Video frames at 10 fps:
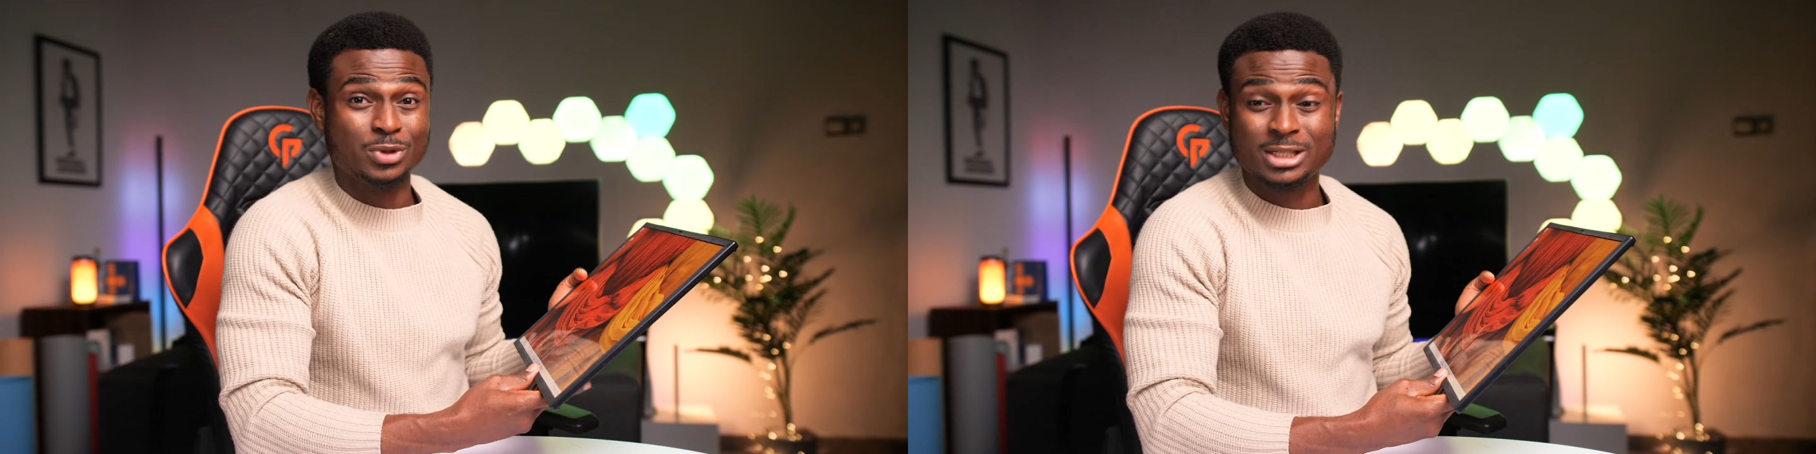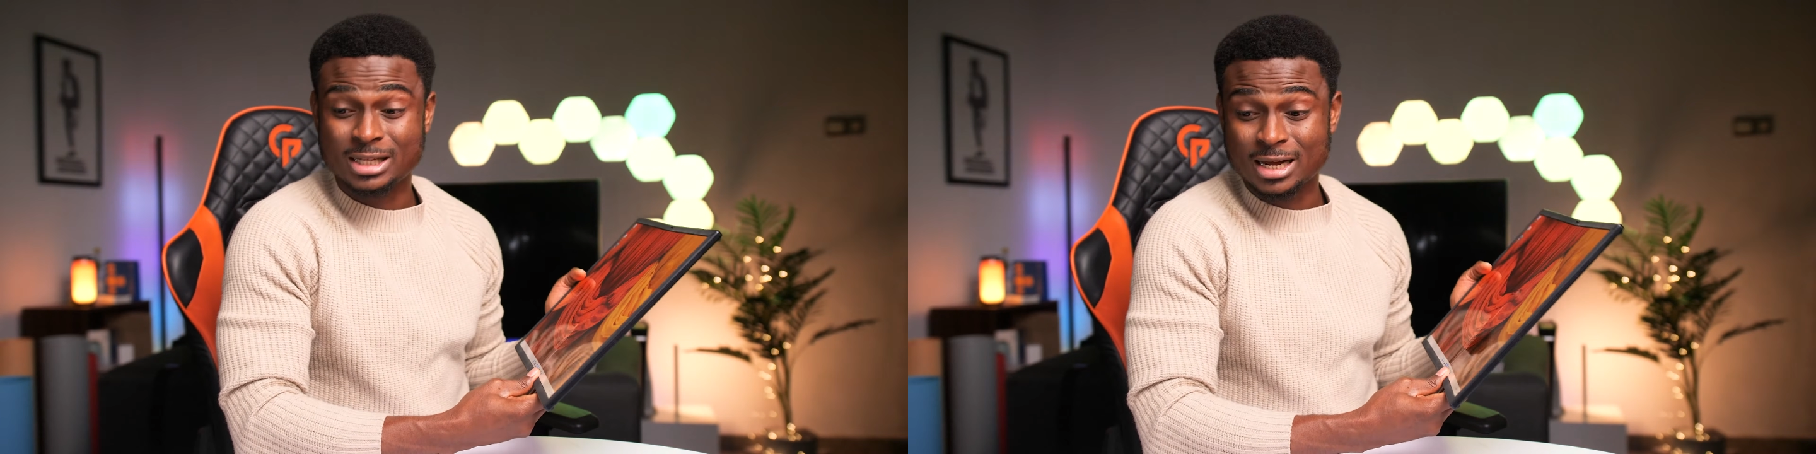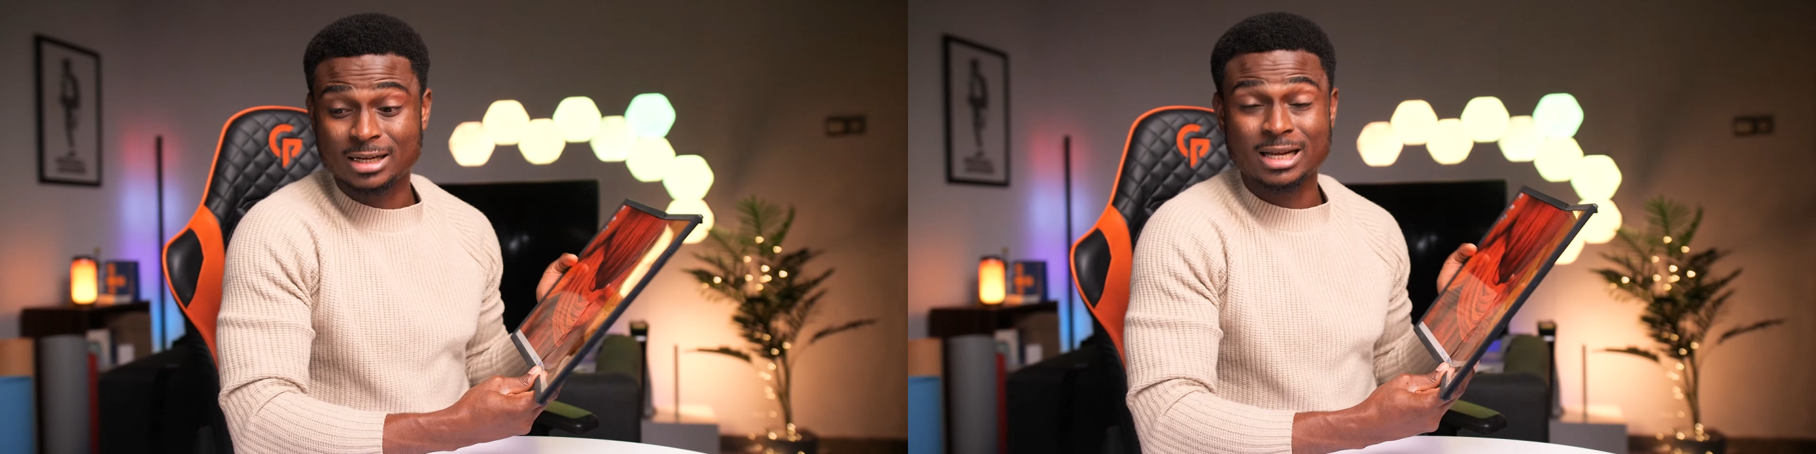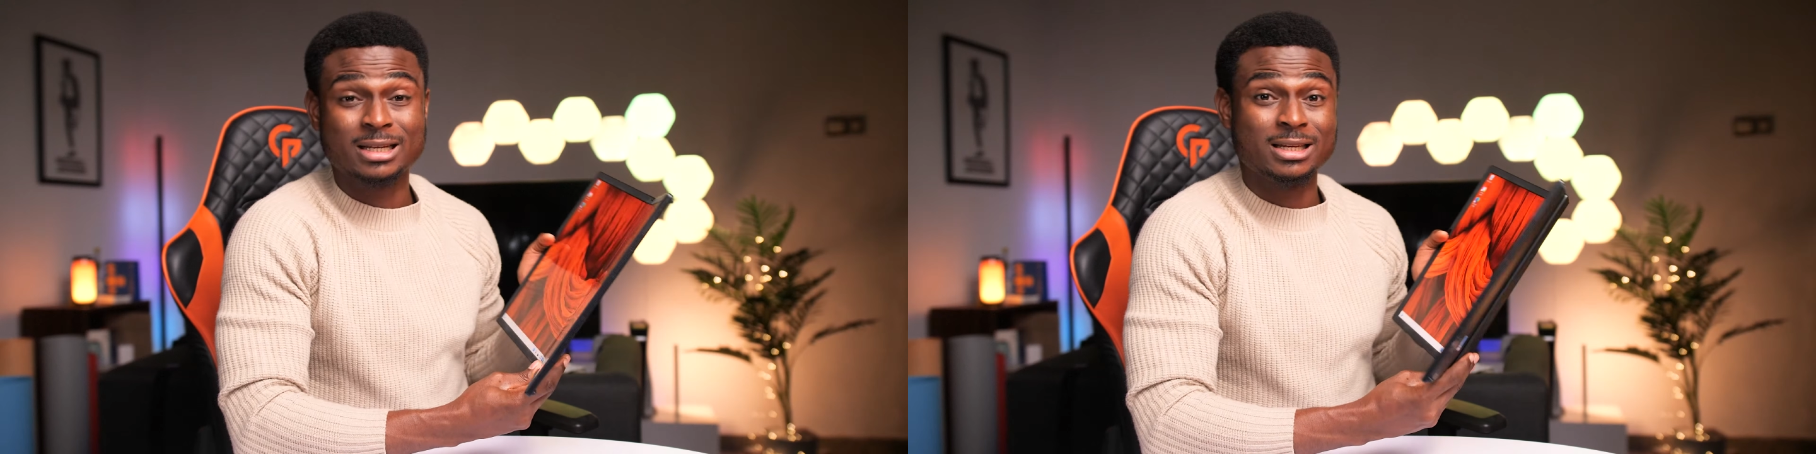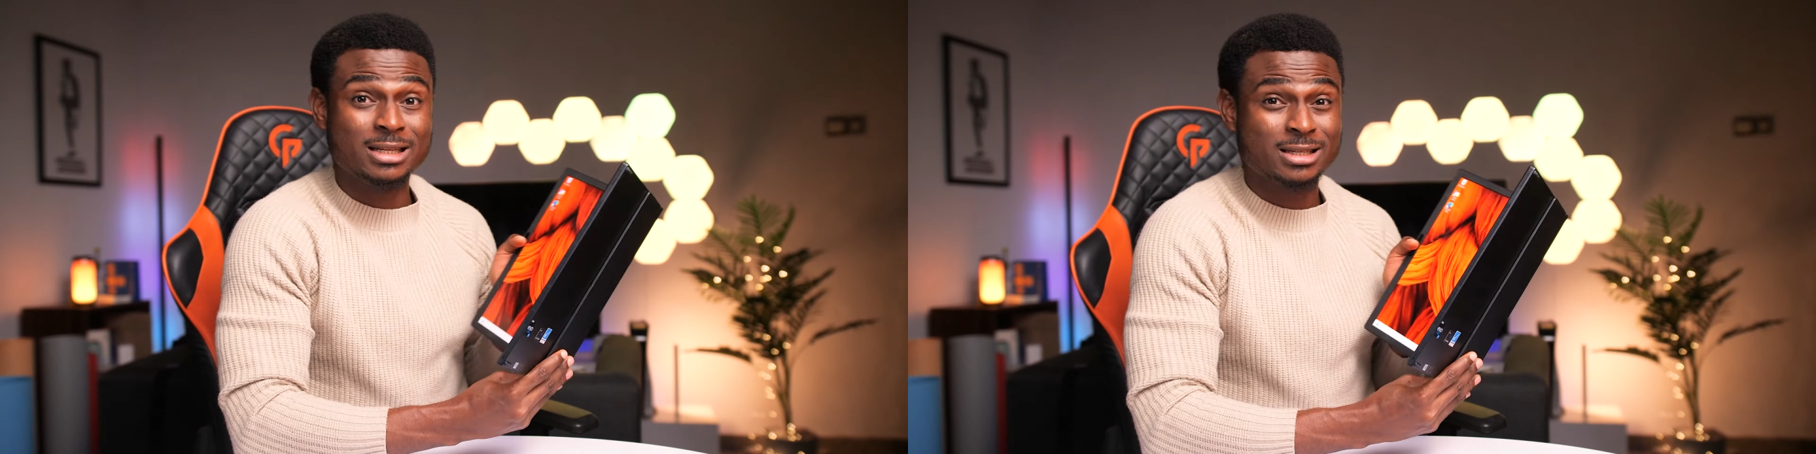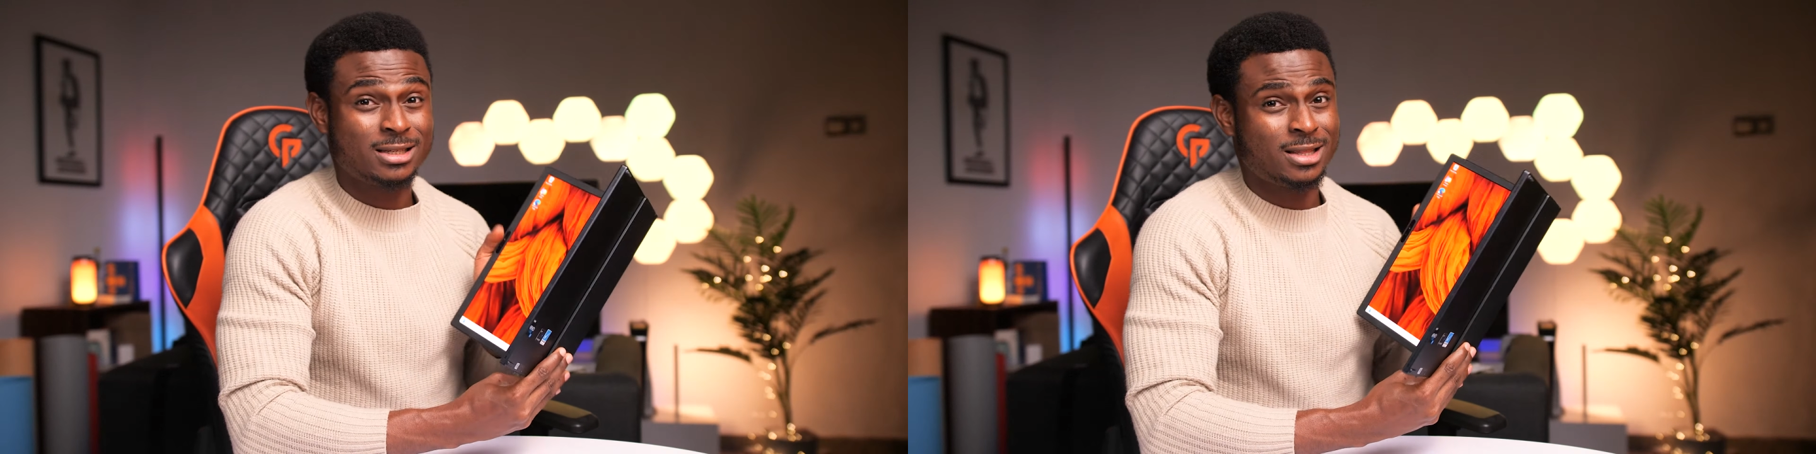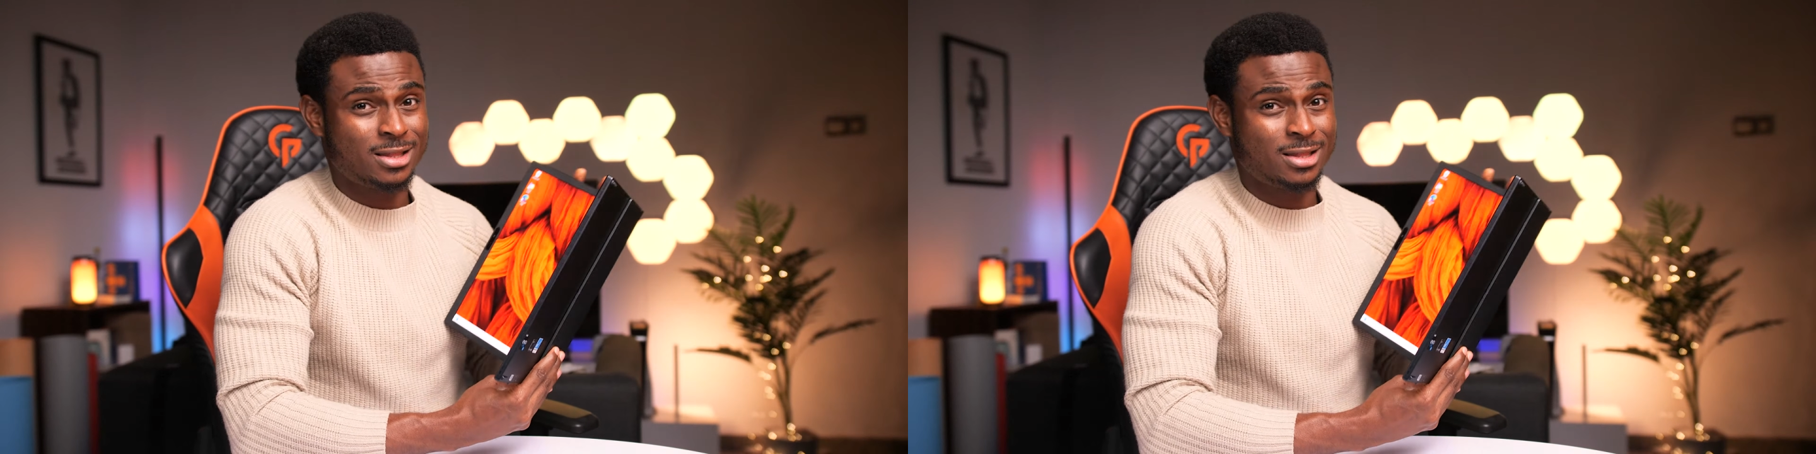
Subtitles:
withstand at least